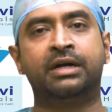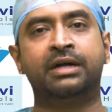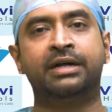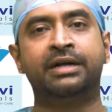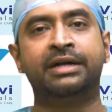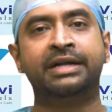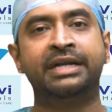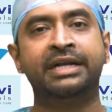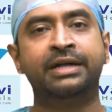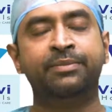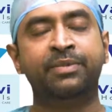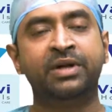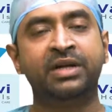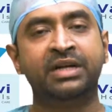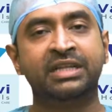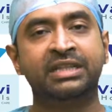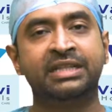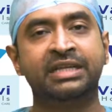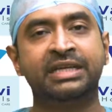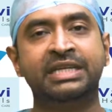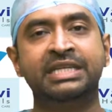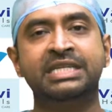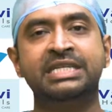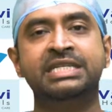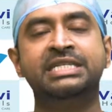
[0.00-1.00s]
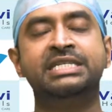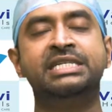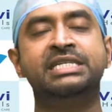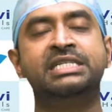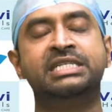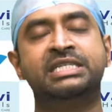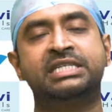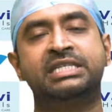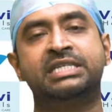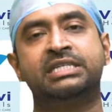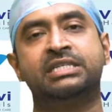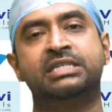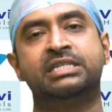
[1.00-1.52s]
treatment in the initial
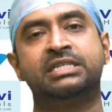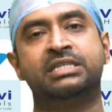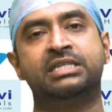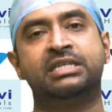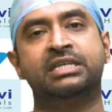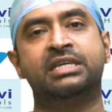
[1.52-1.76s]
stages